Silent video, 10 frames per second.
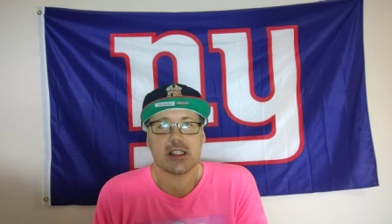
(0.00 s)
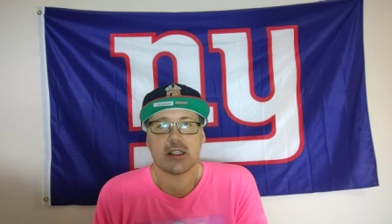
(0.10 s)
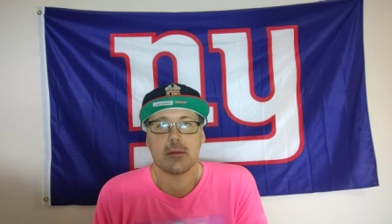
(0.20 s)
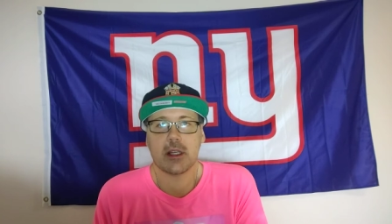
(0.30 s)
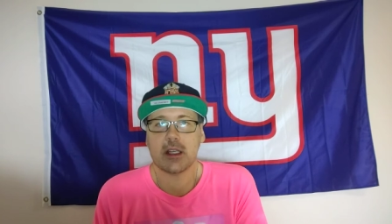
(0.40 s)
to
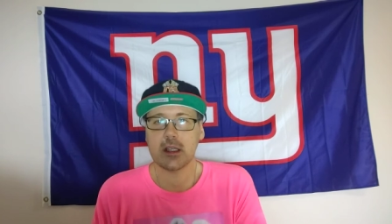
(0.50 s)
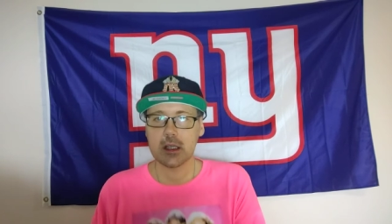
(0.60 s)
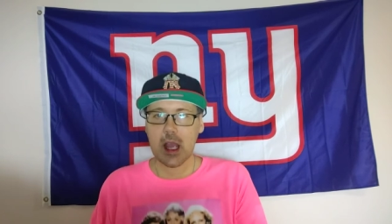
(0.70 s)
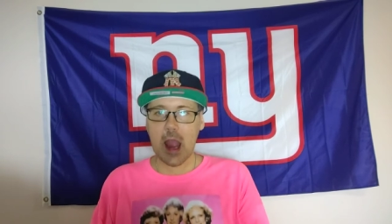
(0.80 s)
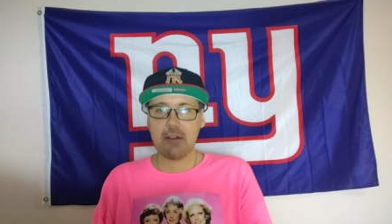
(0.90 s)
me.
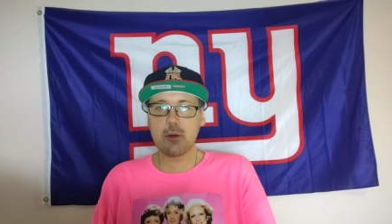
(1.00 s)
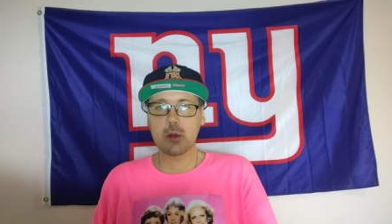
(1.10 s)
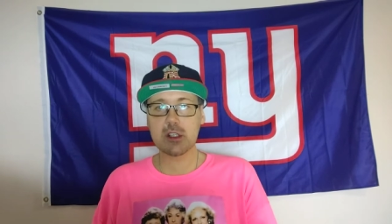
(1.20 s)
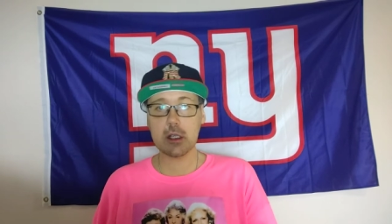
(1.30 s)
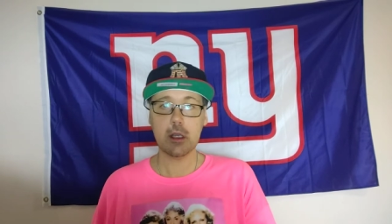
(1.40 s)

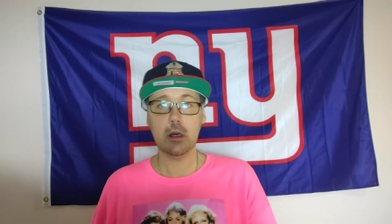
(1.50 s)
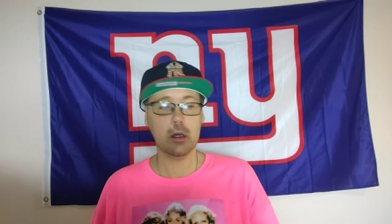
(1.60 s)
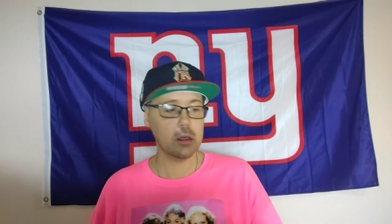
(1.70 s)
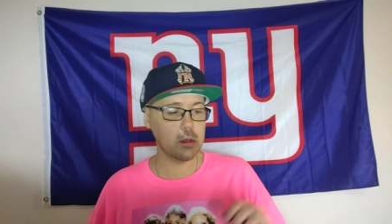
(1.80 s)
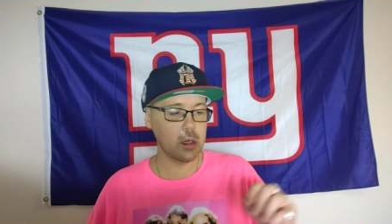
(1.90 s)
Everyone's like,
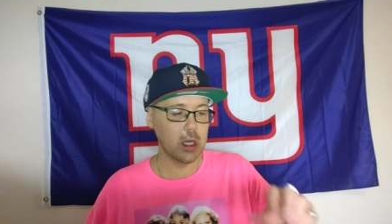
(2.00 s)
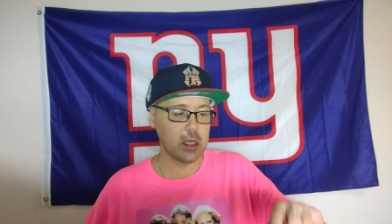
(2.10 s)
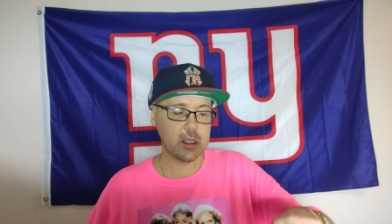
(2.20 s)
yo,